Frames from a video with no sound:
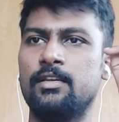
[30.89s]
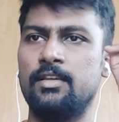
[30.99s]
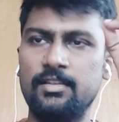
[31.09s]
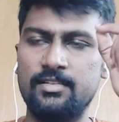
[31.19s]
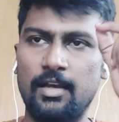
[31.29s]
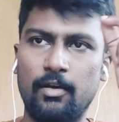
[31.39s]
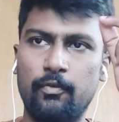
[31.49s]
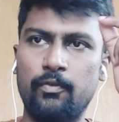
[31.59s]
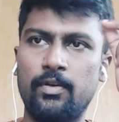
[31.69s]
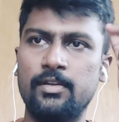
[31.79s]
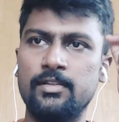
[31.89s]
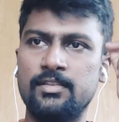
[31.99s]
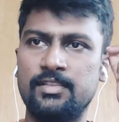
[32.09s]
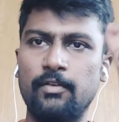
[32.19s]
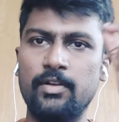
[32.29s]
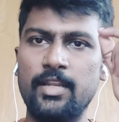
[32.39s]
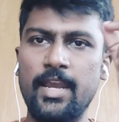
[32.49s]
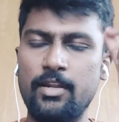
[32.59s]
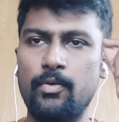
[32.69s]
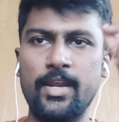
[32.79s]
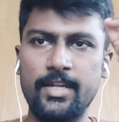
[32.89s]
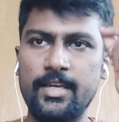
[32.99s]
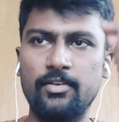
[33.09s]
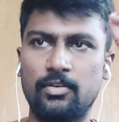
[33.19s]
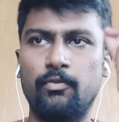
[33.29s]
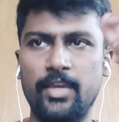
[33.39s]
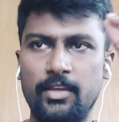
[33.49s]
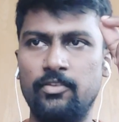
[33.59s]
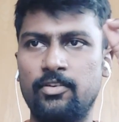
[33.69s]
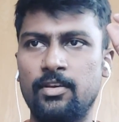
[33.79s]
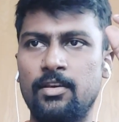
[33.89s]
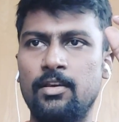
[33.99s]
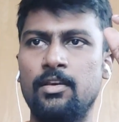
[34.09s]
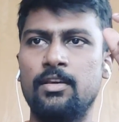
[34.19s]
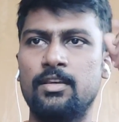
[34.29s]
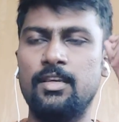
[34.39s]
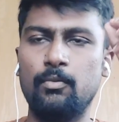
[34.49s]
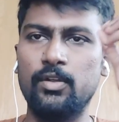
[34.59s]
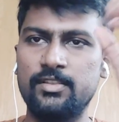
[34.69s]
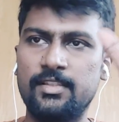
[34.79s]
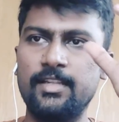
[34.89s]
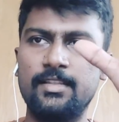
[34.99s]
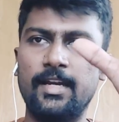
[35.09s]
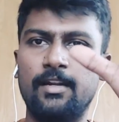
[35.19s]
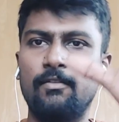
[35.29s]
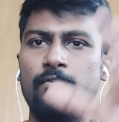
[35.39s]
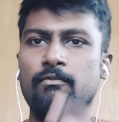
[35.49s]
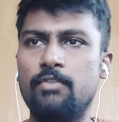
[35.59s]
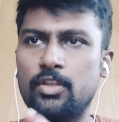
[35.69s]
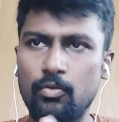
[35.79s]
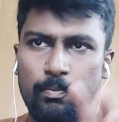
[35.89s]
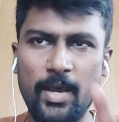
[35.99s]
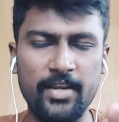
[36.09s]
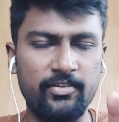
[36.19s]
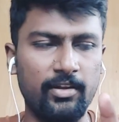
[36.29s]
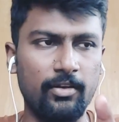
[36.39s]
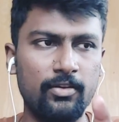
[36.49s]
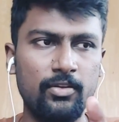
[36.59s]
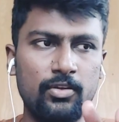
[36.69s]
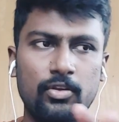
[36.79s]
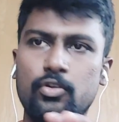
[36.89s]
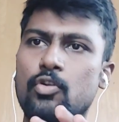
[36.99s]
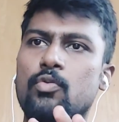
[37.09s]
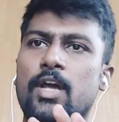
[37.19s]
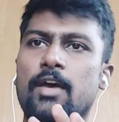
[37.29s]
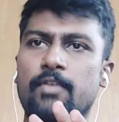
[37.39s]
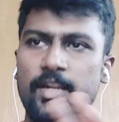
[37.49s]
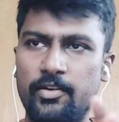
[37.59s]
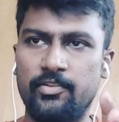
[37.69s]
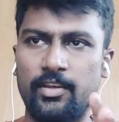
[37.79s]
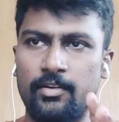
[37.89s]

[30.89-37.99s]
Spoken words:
He's of 78 to 80 years of age. He once said that without passion, you don't have energy.